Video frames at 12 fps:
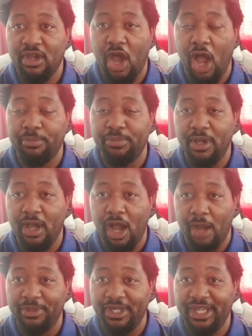
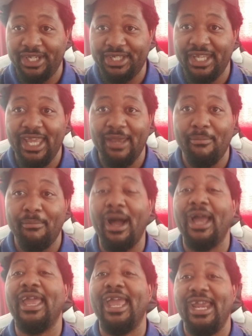update hit,
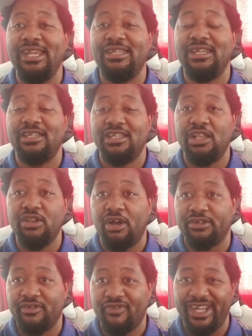my AT&T
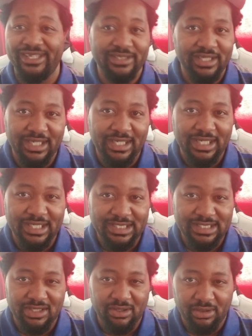locked device
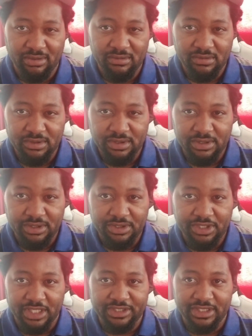still
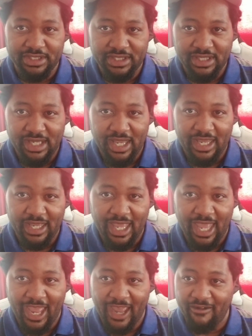doesn't
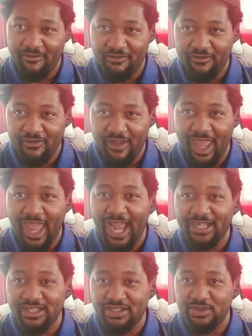have
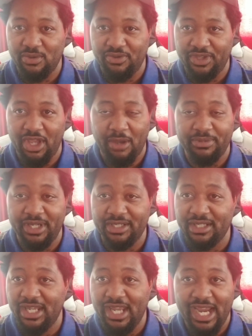access to the update.
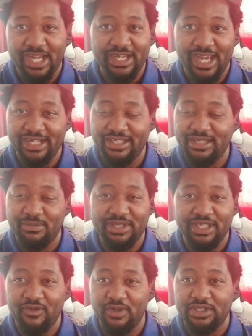It simply
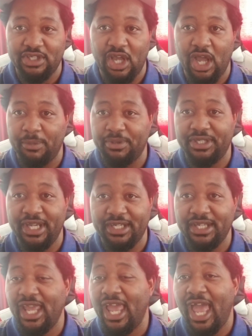says phone is up to
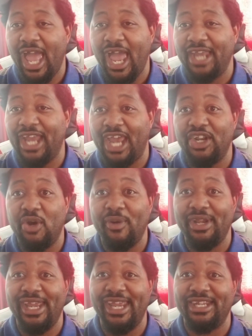date, and I know
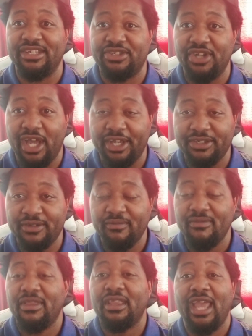it is not,
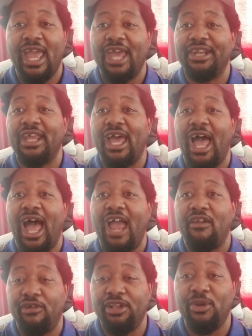and I
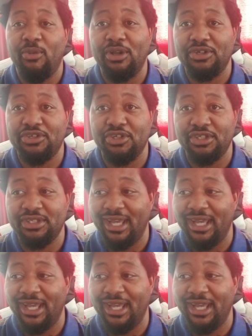really want to